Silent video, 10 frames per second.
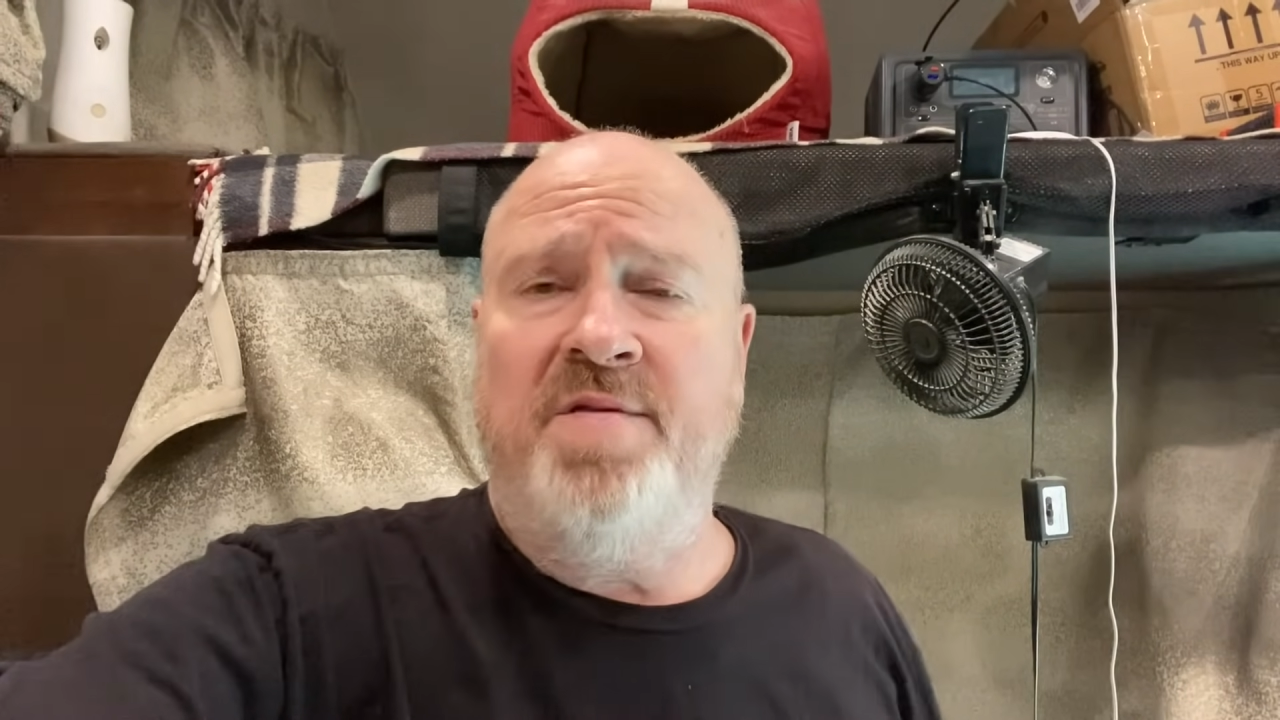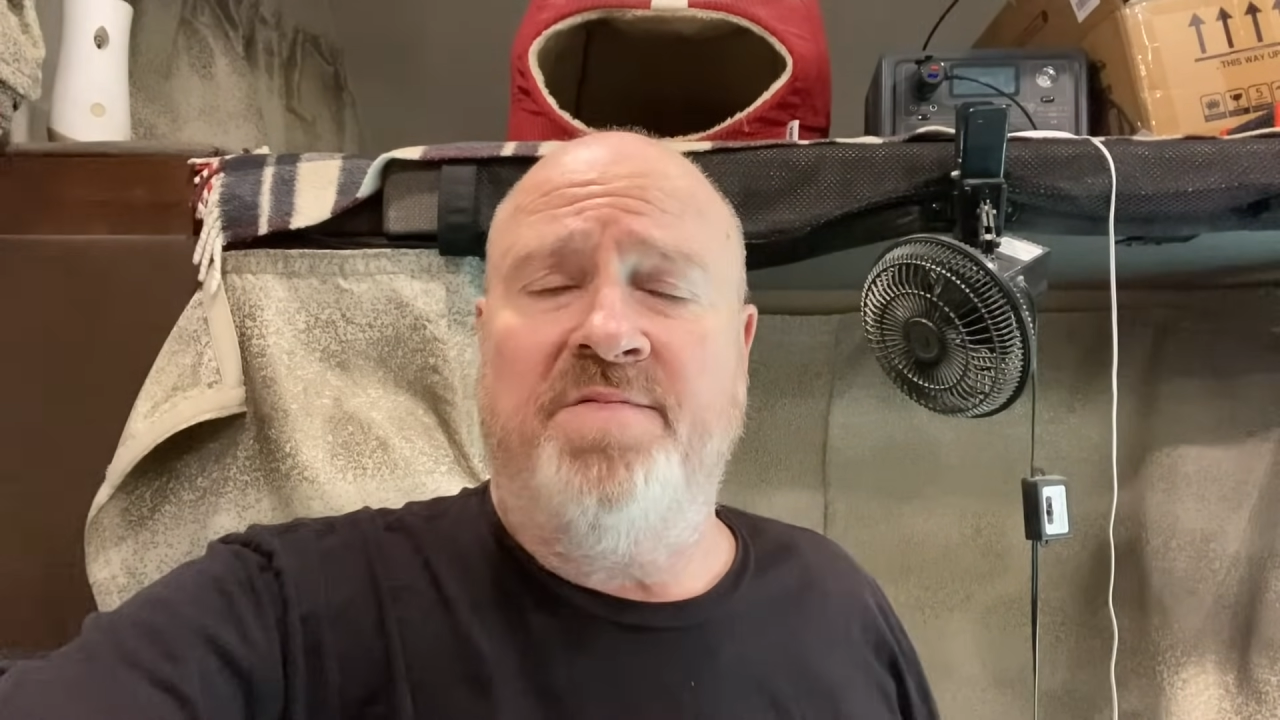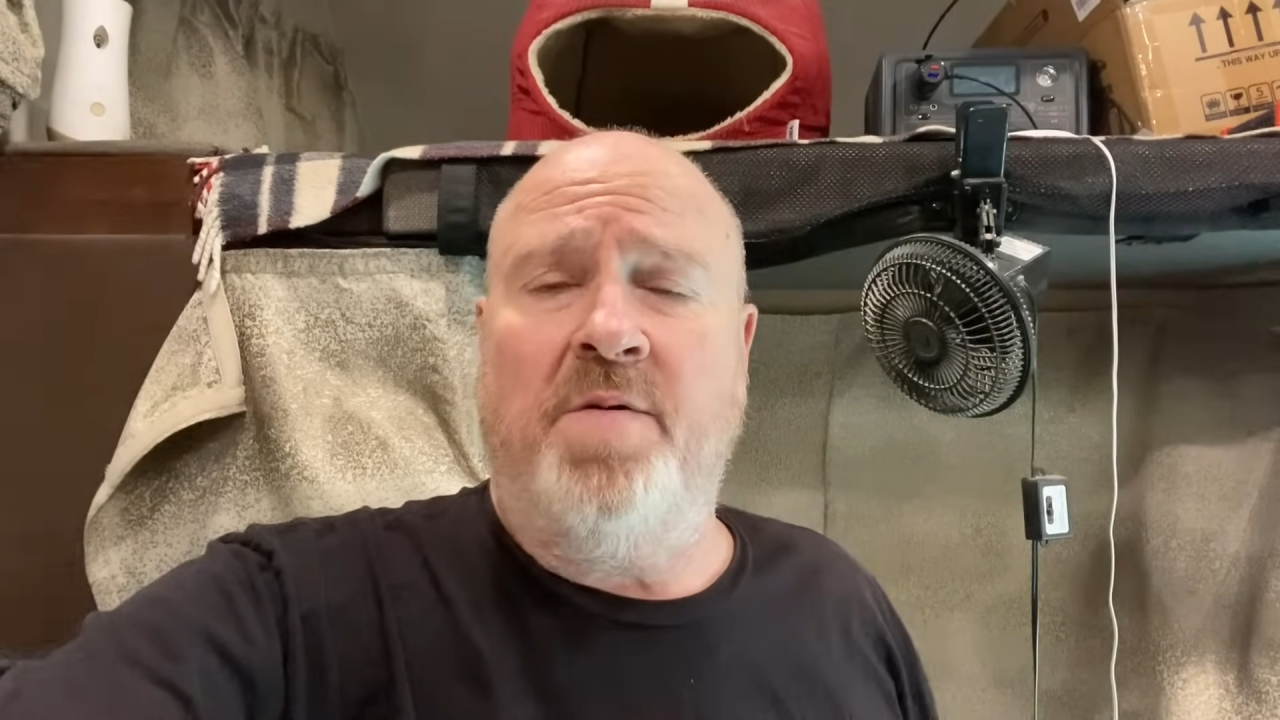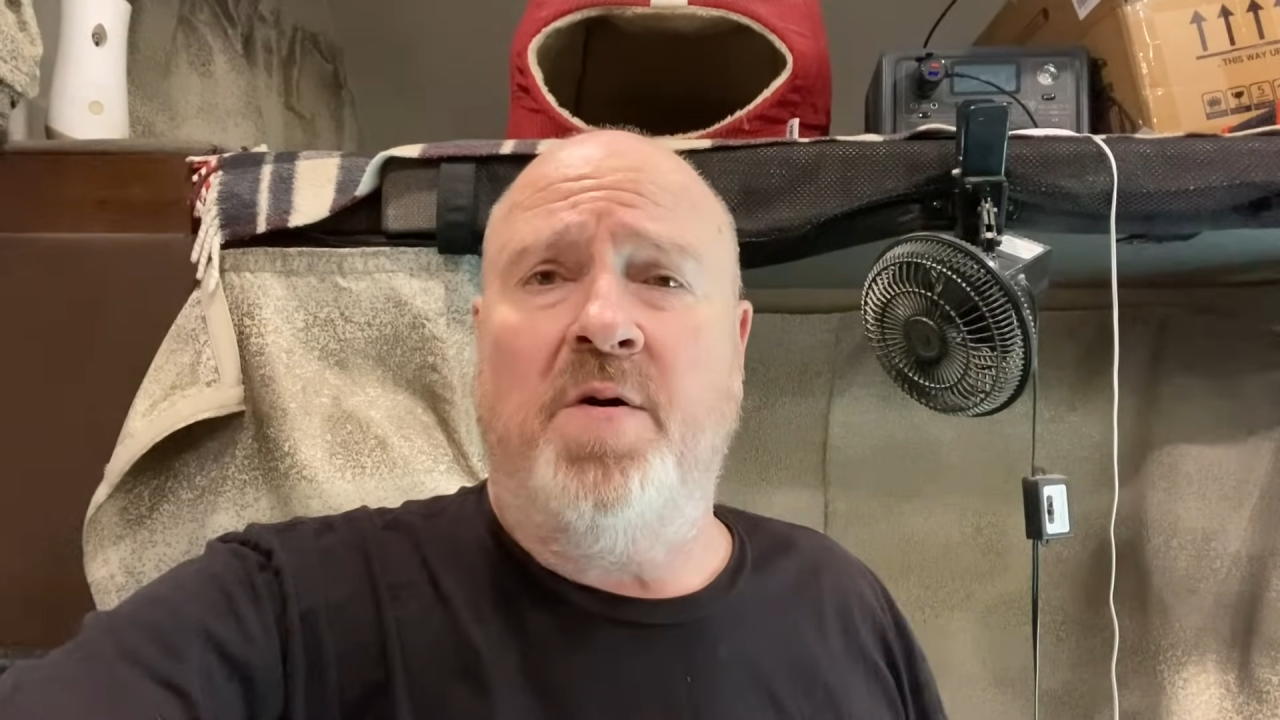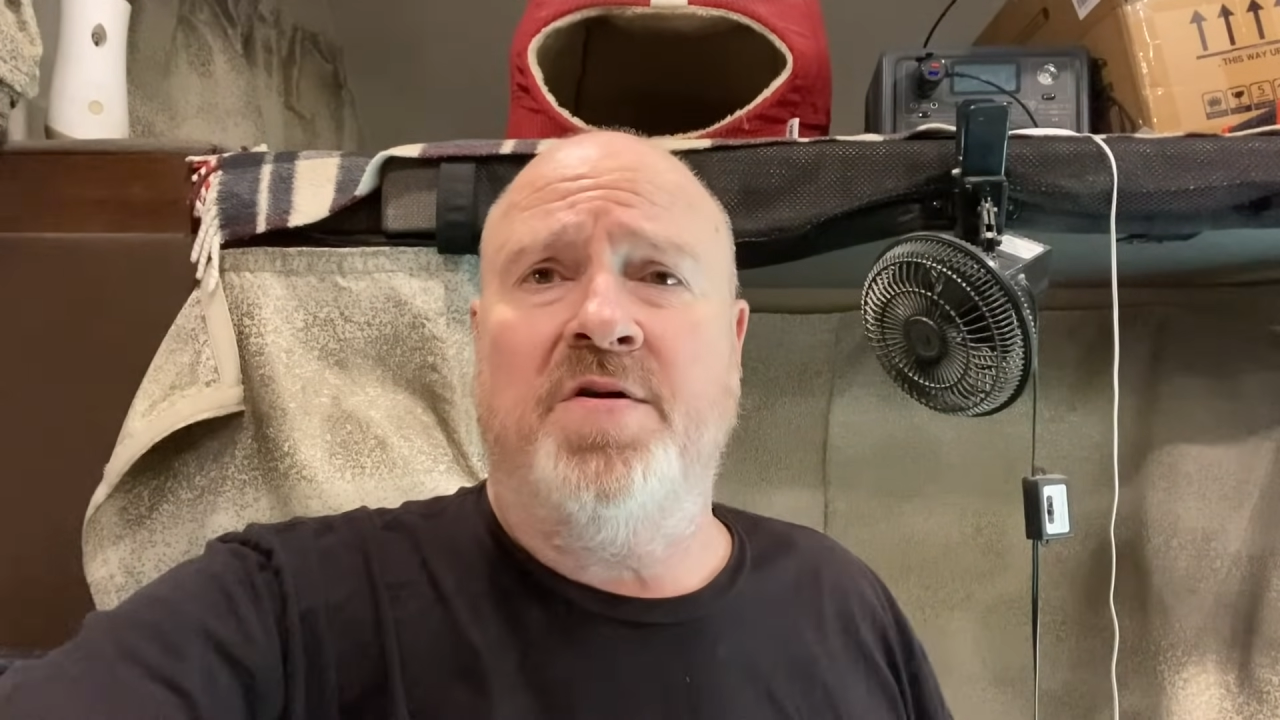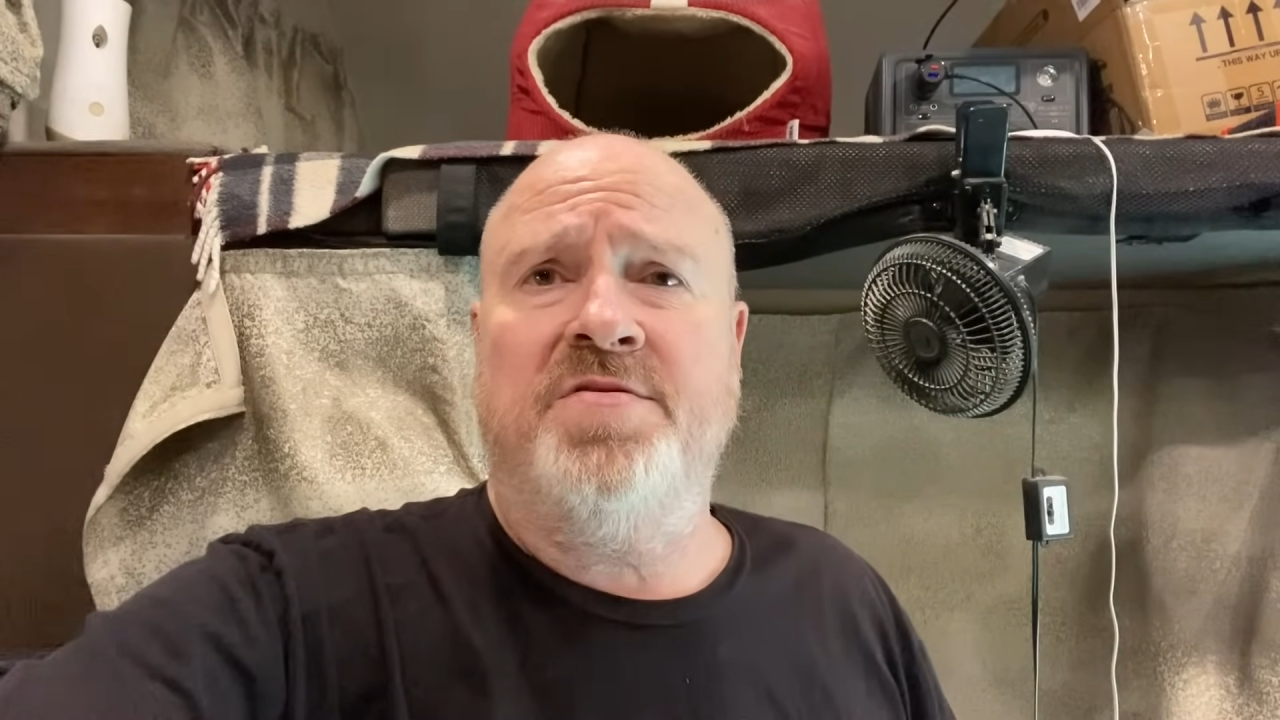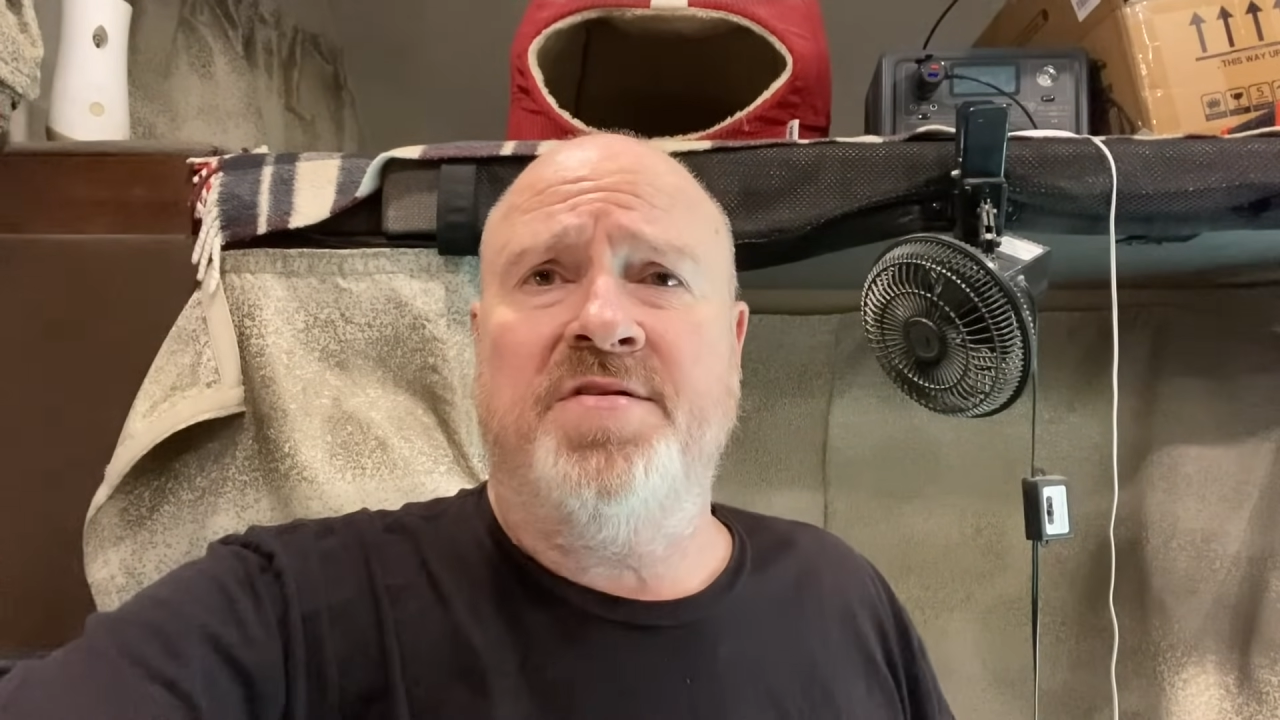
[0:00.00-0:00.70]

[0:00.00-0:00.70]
the forest